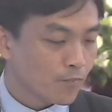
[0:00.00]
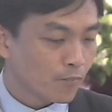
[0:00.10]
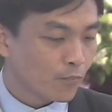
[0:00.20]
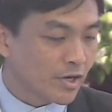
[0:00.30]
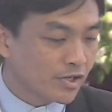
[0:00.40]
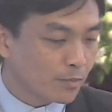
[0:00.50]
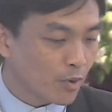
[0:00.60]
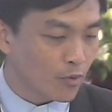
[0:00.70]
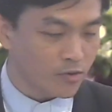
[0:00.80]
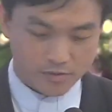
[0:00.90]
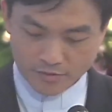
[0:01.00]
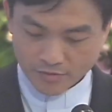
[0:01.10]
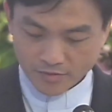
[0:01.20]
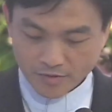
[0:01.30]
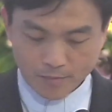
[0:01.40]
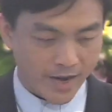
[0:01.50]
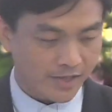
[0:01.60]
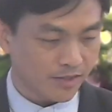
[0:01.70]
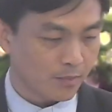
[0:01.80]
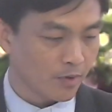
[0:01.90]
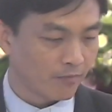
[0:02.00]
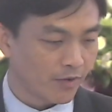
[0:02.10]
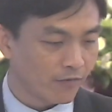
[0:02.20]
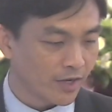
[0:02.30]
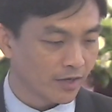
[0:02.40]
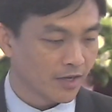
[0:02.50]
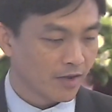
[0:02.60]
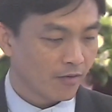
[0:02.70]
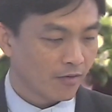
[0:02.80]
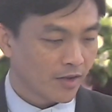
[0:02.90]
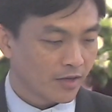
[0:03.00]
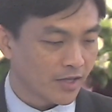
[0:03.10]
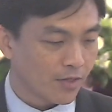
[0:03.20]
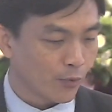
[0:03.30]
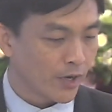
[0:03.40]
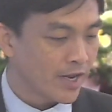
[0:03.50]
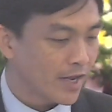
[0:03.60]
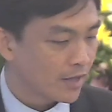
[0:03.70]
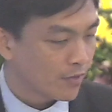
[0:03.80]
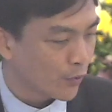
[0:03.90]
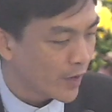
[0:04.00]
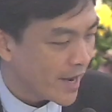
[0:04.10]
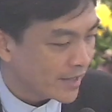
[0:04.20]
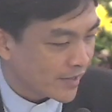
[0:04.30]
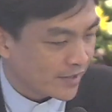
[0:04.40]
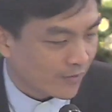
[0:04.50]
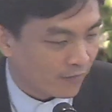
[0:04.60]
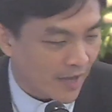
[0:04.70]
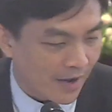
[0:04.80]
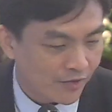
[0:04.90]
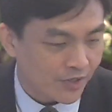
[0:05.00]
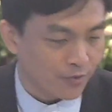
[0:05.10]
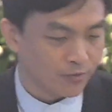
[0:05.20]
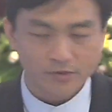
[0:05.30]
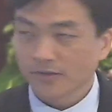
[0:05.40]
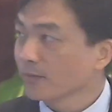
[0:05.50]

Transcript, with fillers: principle or maxim of living, the three, three S's of life skills.